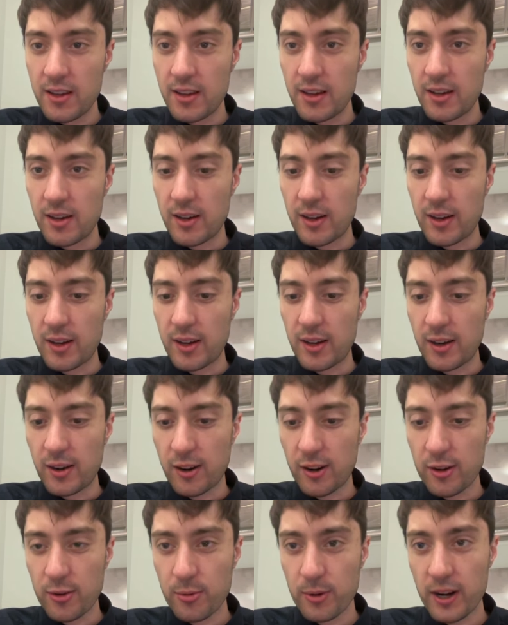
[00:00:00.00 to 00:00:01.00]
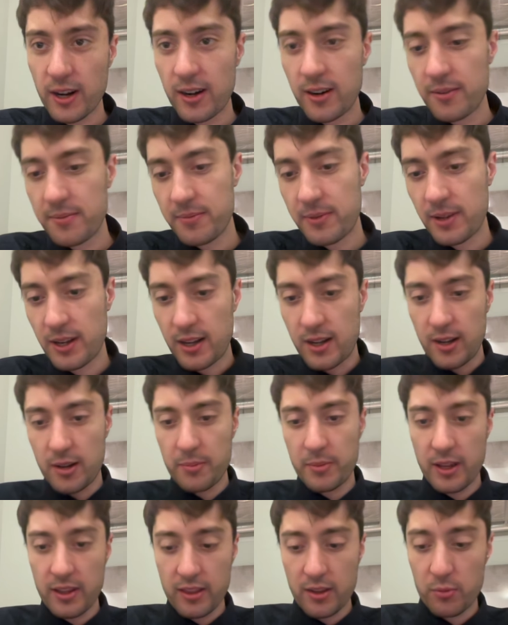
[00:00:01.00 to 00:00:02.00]
hardware,
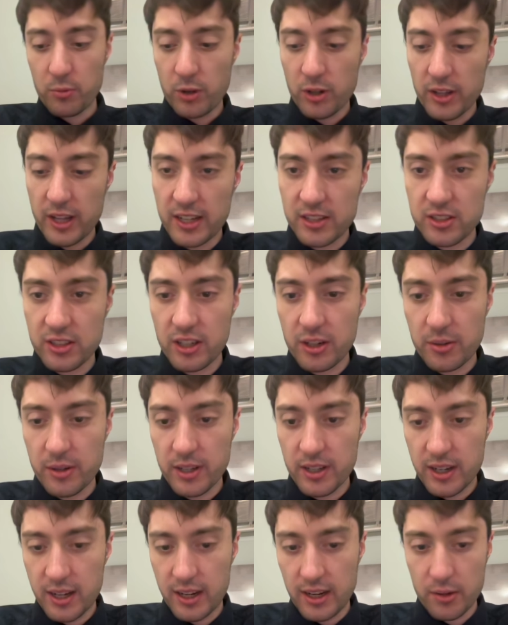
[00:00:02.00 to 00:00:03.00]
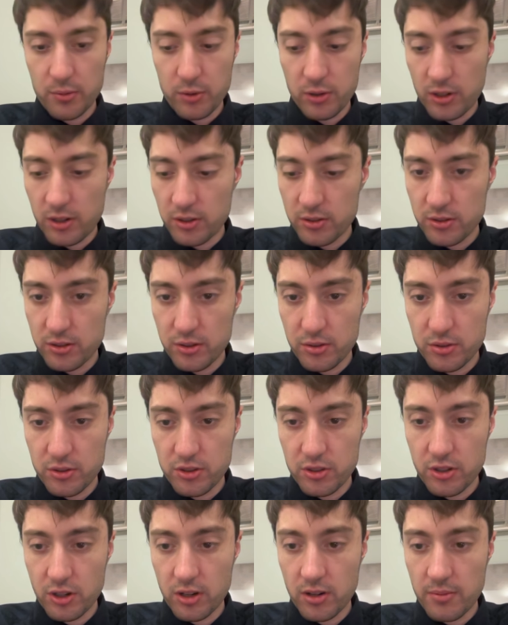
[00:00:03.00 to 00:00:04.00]
and then while that's going, I will also
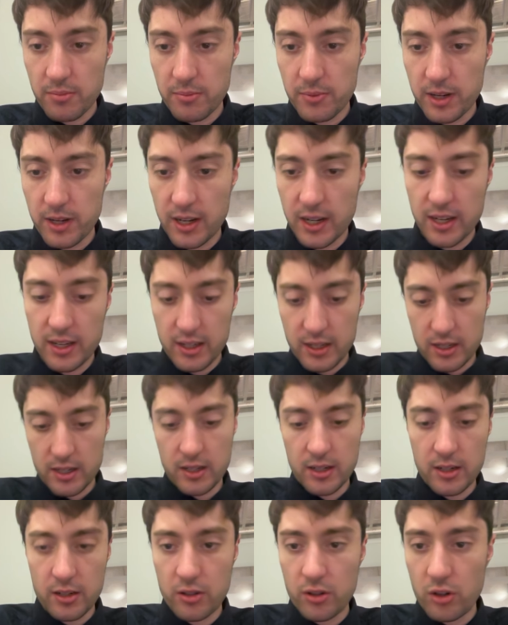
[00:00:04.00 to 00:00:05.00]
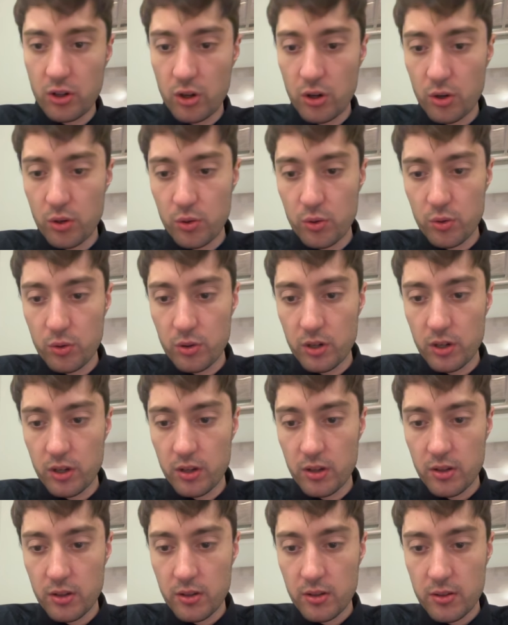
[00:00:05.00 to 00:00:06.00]
start my node
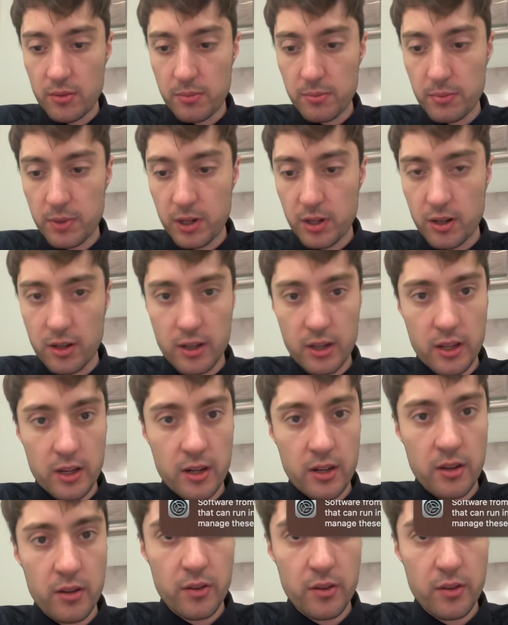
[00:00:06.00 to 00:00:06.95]
mon